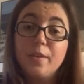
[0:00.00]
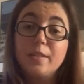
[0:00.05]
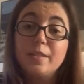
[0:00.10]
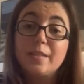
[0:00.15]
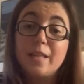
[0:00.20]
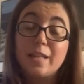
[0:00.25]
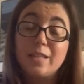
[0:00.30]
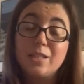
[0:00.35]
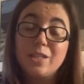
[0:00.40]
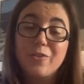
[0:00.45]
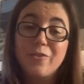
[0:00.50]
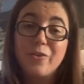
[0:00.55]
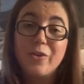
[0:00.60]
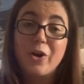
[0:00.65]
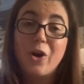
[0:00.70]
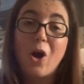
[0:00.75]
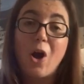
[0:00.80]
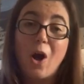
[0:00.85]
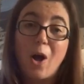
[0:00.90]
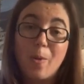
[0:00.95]
sense of
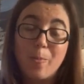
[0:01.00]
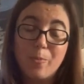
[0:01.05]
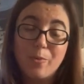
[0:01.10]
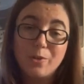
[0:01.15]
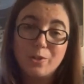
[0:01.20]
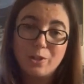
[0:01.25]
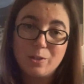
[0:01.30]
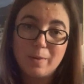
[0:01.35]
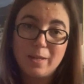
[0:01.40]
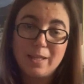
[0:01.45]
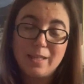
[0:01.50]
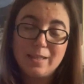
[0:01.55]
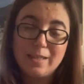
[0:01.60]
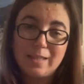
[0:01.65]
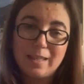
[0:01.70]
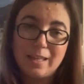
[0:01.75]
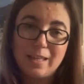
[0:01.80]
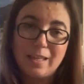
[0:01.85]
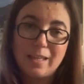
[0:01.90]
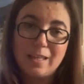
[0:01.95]

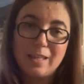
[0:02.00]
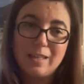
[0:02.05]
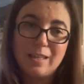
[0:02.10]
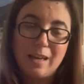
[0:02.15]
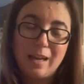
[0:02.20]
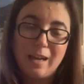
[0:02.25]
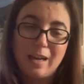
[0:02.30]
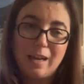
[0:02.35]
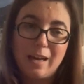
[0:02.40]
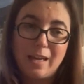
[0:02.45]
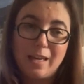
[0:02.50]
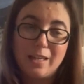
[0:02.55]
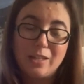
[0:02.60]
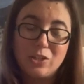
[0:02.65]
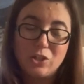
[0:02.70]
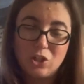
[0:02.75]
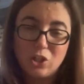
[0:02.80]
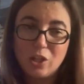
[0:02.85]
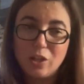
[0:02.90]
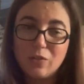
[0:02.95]
accomplishment that I
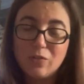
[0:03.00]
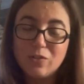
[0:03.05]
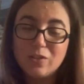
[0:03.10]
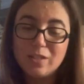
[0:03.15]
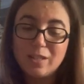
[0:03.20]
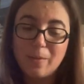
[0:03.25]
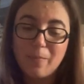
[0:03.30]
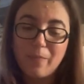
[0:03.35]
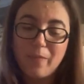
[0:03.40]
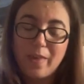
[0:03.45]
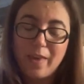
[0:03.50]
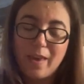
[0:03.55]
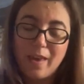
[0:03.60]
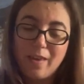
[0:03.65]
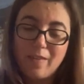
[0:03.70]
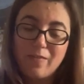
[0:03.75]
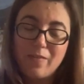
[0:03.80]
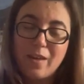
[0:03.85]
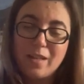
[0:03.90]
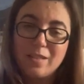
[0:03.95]
achieved
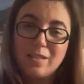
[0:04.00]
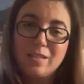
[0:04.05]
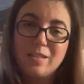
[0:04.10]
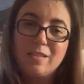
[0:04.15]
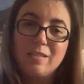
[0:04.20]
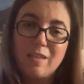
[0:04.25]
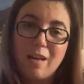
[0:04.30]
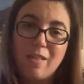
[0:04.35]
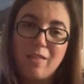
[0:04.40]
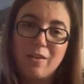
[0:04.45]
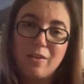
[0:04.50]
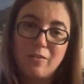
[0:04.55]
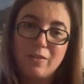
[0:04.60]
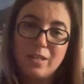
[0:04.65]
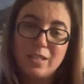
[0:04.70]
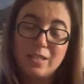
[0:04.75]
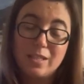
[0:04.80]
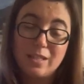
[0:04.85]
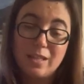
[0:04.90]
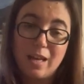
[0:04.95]
something, that's another
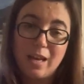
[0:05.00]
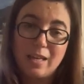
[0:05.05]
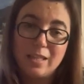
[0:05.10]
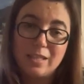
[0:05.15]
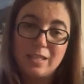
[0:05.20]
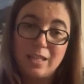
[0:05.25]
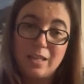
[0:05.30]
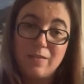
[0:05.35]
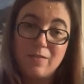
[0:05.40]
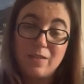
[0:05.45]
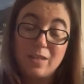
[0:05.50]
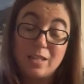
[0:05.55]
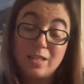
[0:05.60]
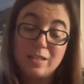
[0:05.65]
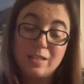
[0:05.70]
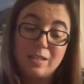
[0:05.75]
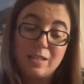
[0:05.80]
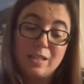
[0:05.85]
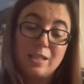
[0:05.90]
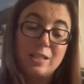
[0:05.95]
reason I save
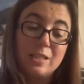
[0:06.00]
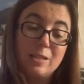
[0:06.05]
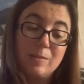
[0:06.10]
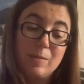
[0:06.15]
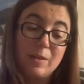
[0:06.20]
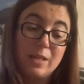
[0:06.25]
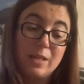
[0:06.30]
these seeds,